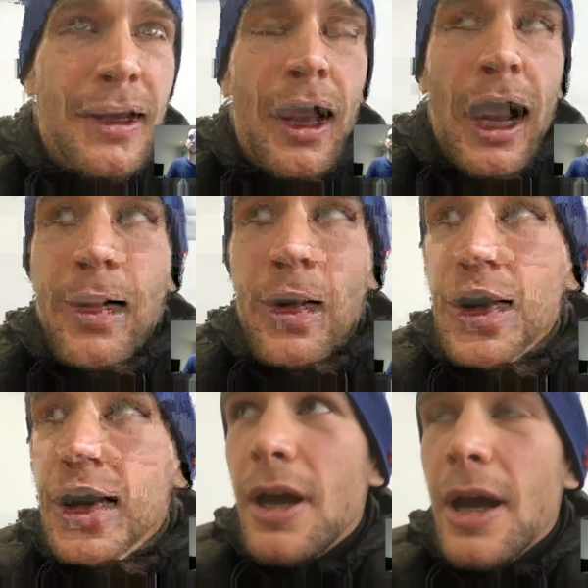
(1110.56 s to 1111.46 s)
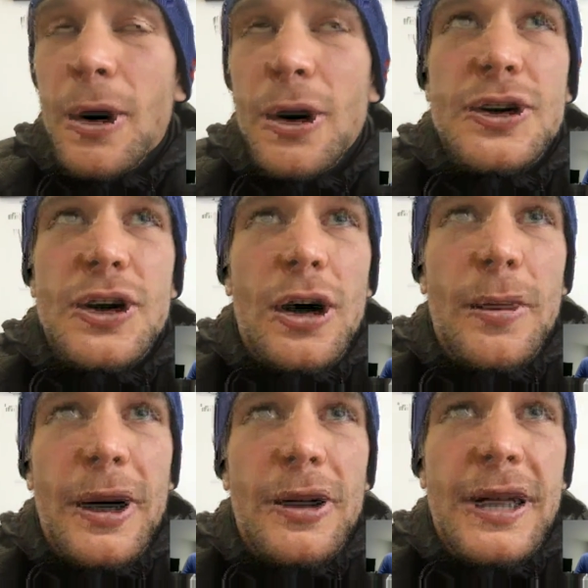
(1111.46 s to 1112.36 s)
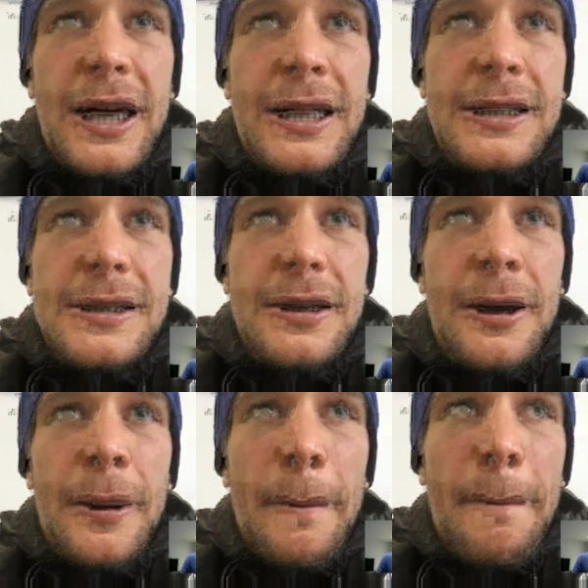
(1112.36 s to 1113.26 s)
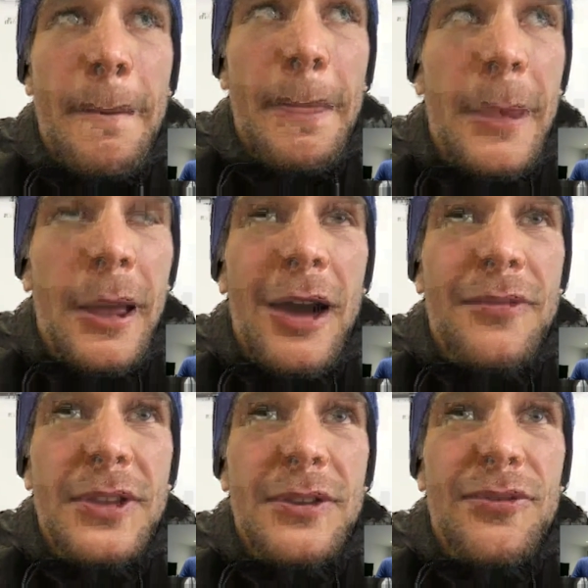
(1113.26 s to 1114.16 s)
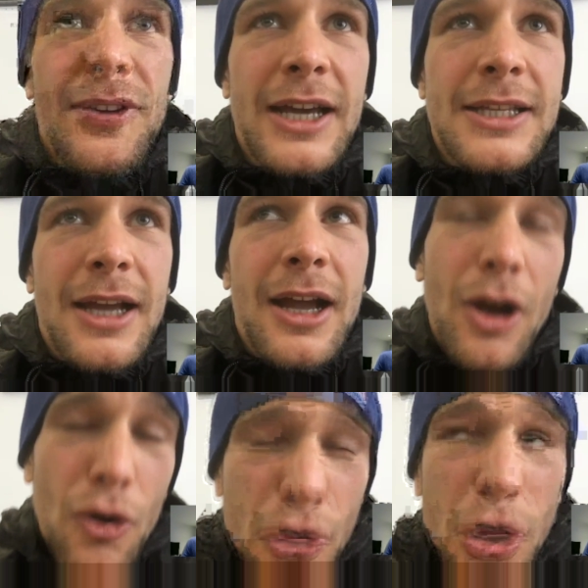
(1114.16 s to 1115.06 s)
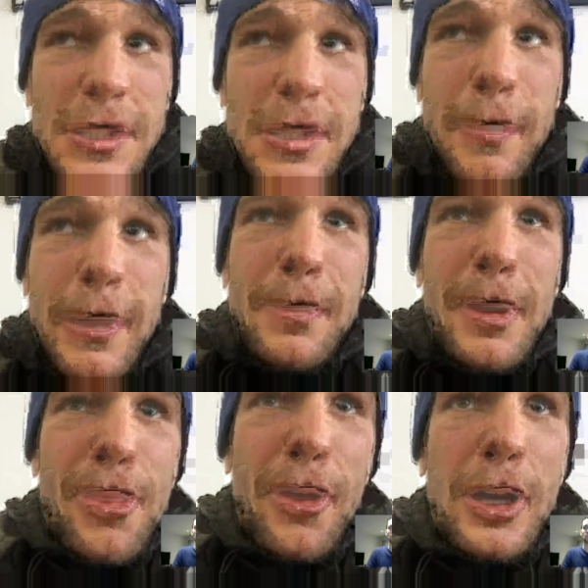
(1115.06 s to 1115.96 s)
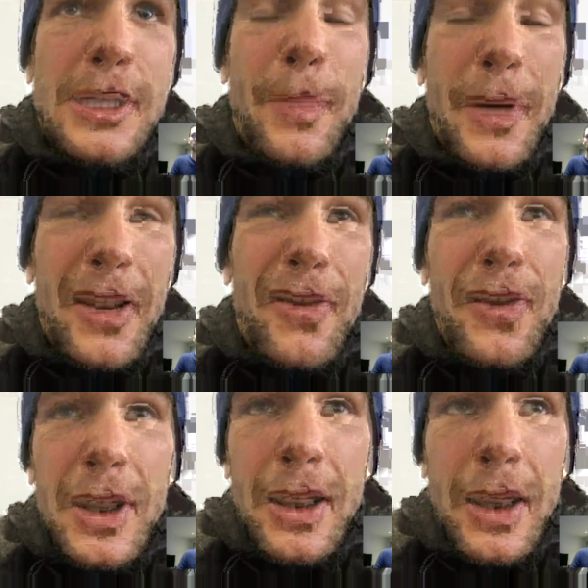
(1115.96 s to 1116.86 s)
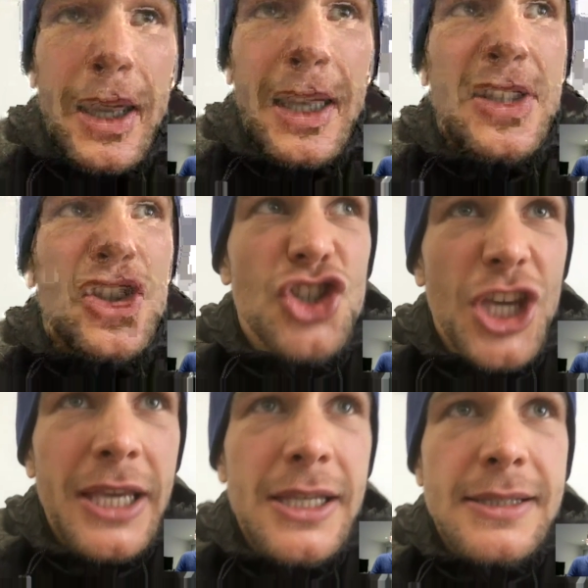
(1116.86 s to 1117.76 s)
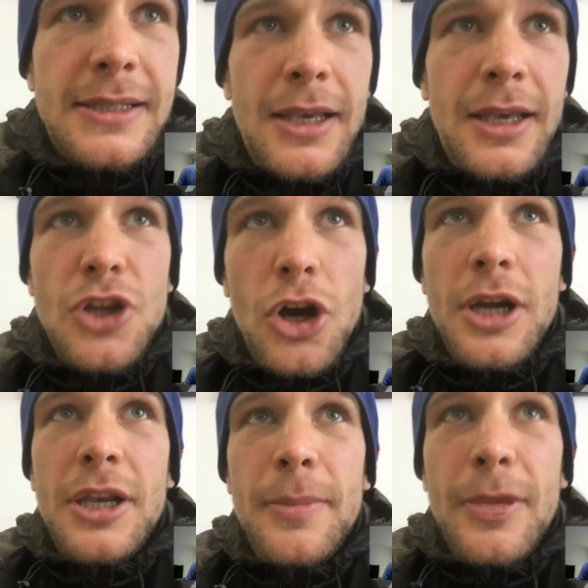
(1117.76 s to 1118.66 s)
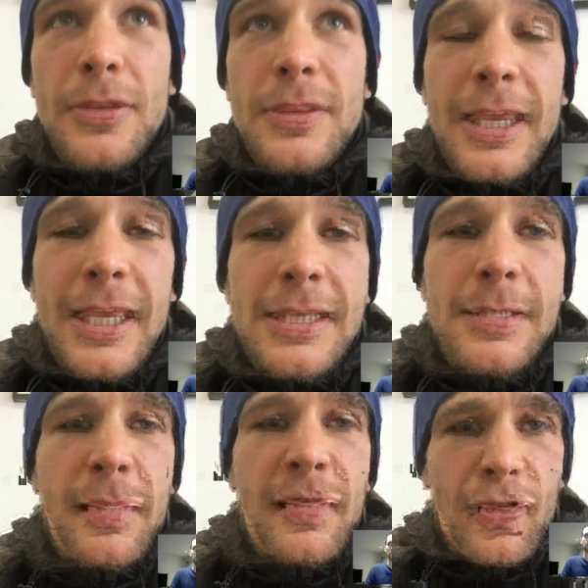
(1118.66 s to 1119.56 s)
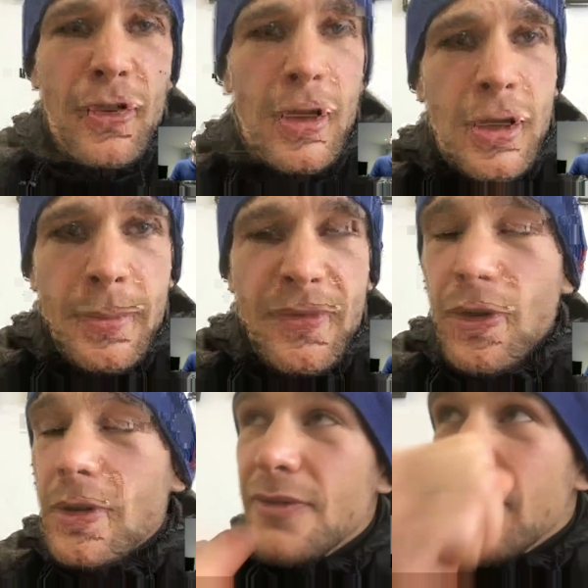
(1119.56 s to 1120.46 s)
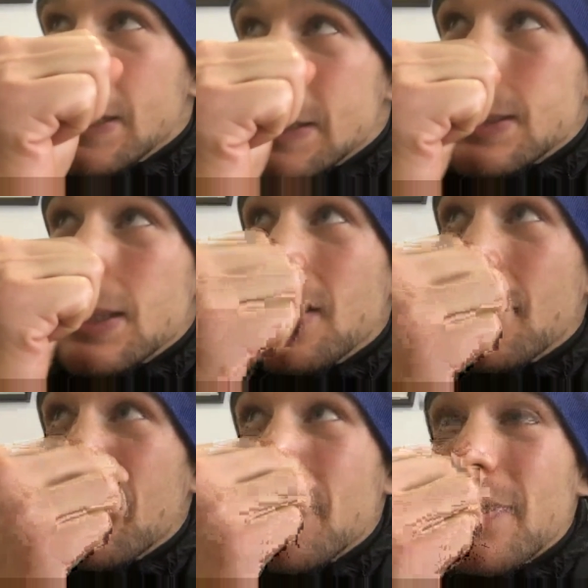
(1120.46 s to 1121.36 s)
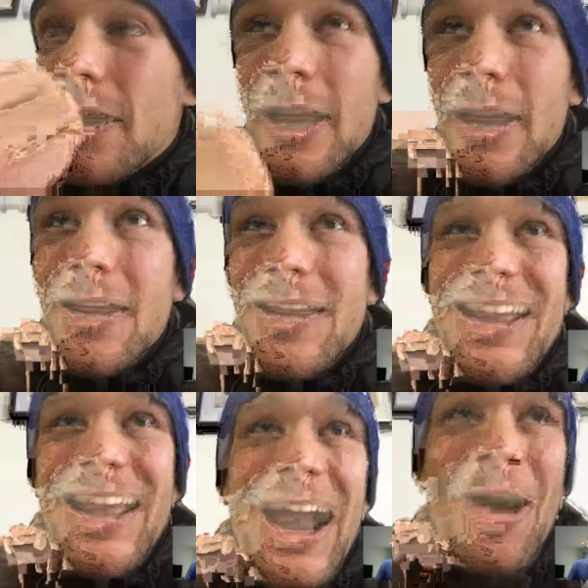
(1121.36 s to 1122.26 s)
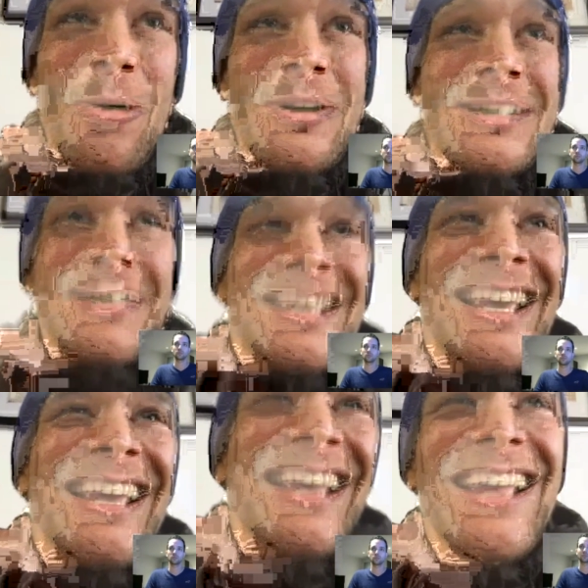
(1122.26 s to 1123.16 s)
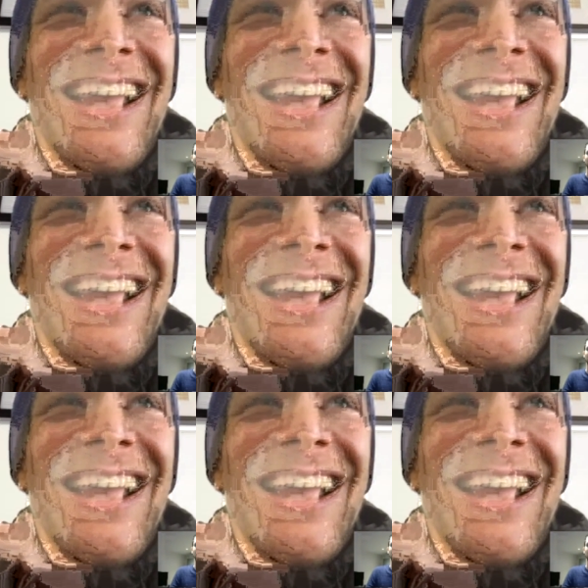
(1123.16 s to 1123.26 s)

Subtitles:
I'm gonna talk about that after the fight. Of course, I made my thoughts, but I feel it's jinx talking about that before the fight. I always